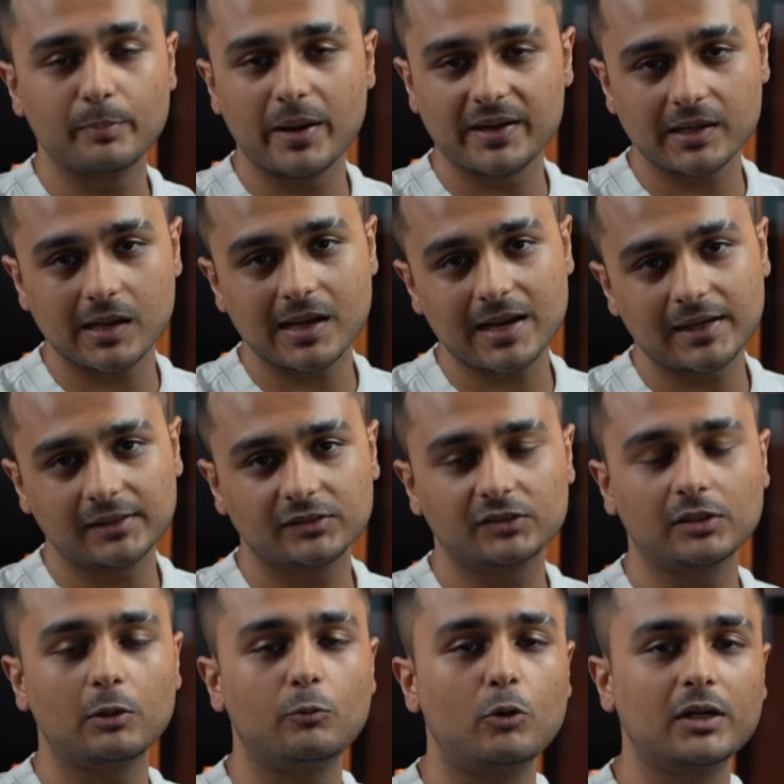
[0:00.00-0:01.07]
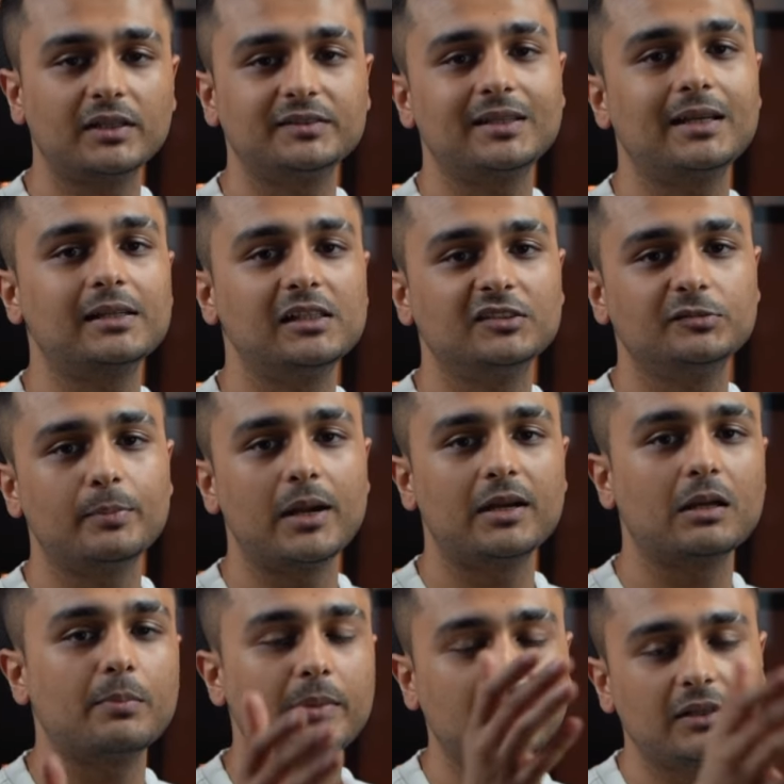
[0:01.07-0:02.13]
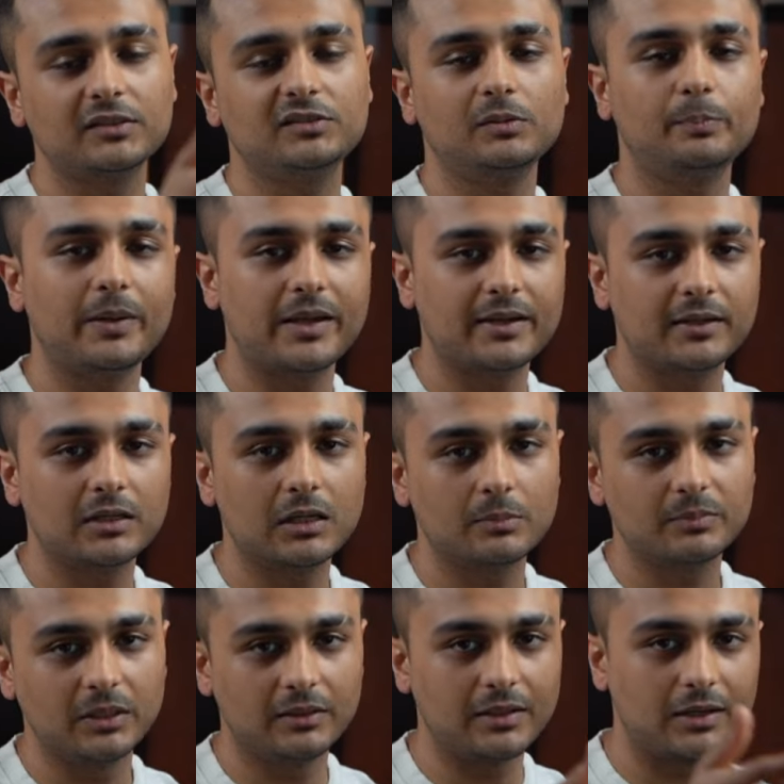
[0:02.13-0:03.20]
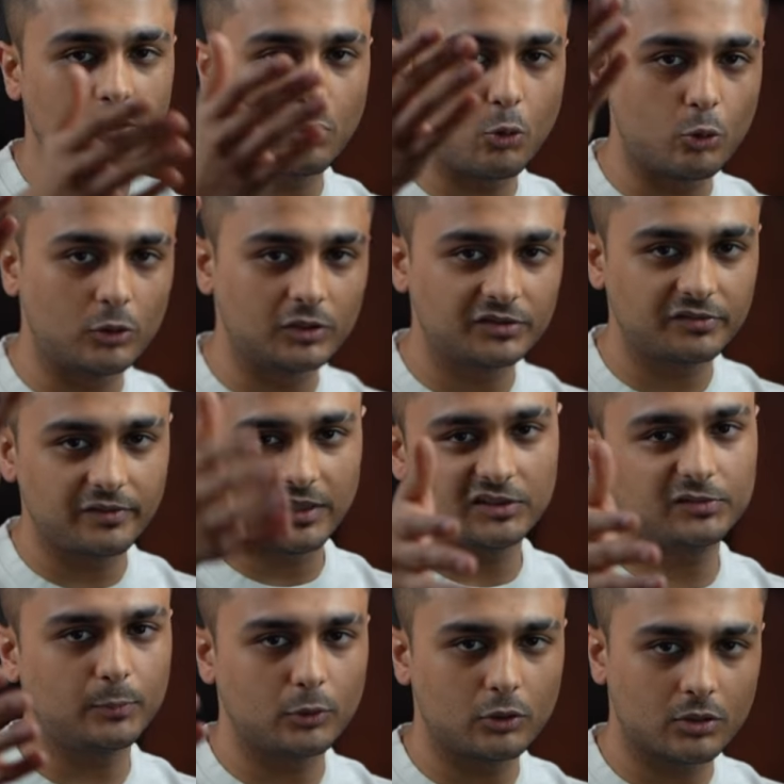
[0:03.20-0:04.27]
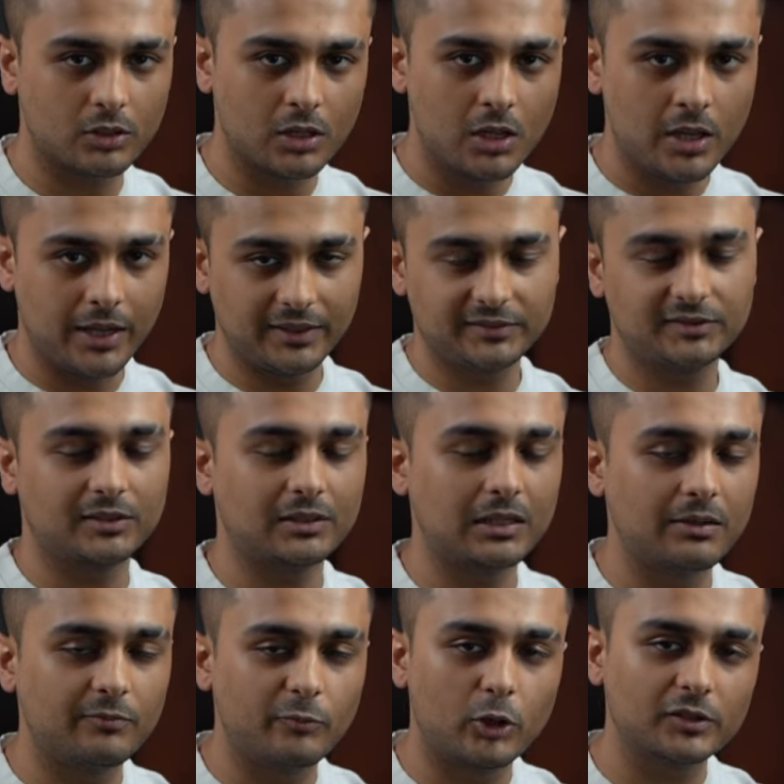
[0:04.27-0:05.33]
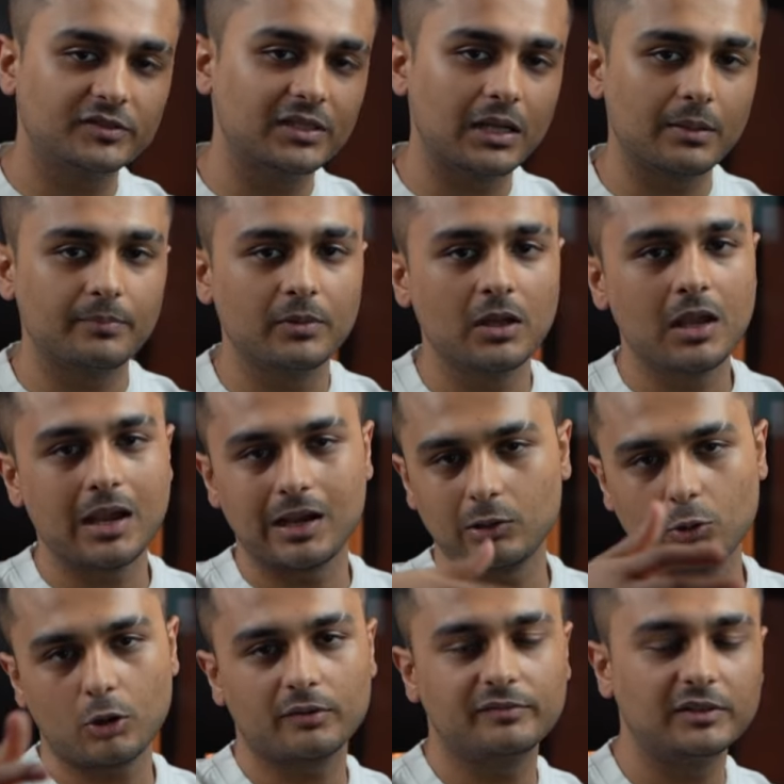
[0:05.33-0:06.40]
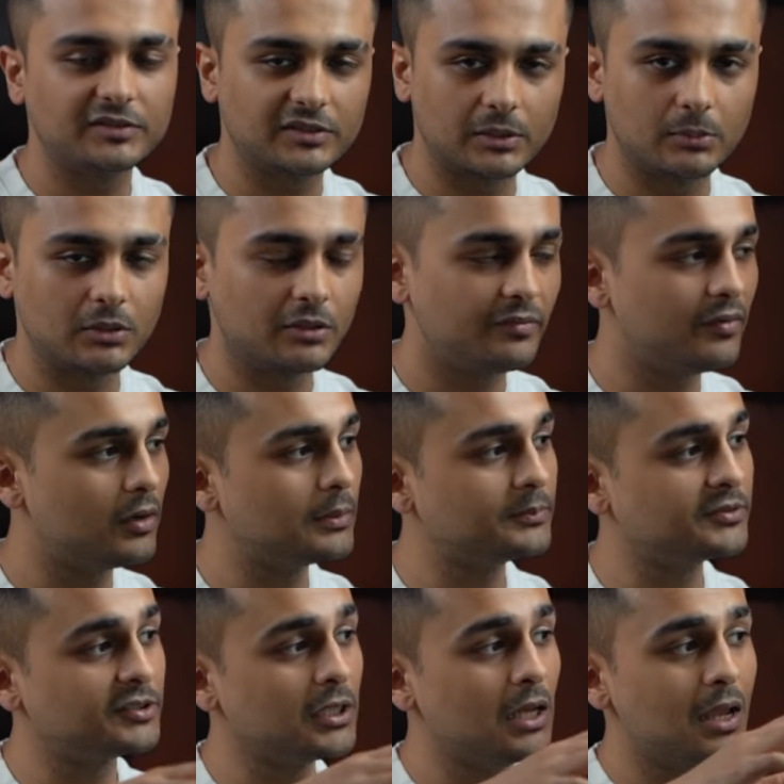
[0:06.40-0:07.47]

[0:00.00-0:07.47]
Meta ads. Now, what exactly is Meta? Meta is the parent company that holds Facebook, Instagram, WhatsApp, and a lot of these similar firms.